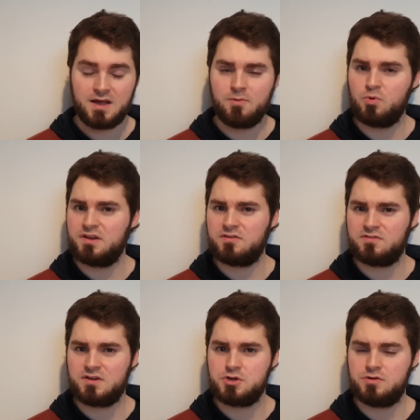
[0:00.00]
And when I
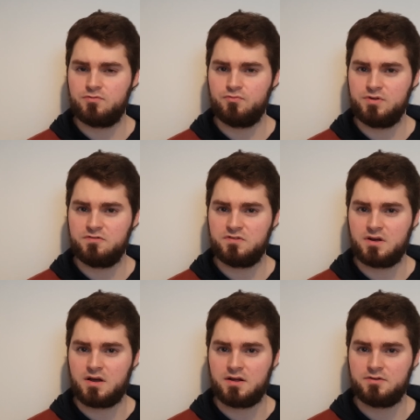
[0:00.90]
say
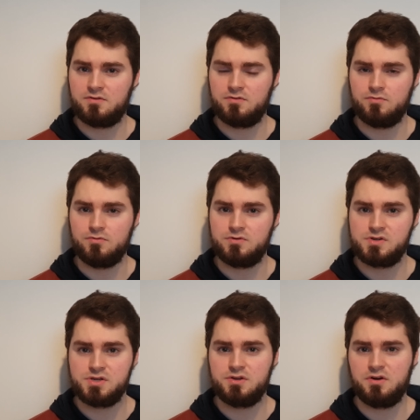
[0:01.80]
restart or
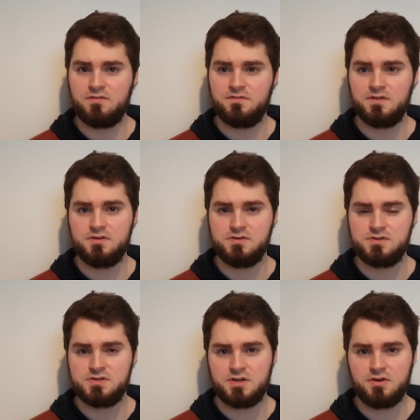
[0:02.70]
turn off and
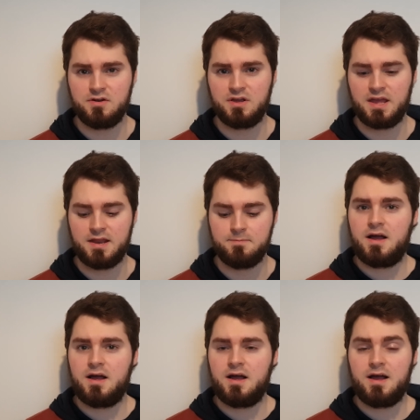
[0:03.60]
turn on again,
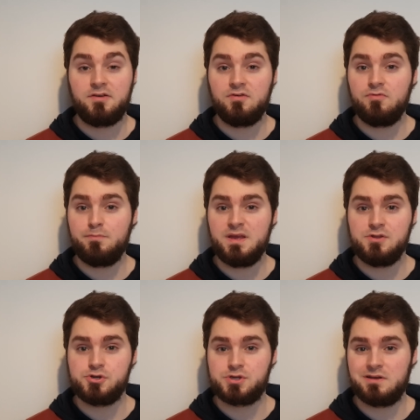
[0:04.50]
I don't mean
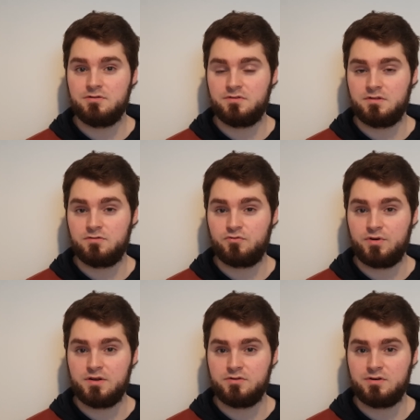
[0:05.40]
just closing the screen on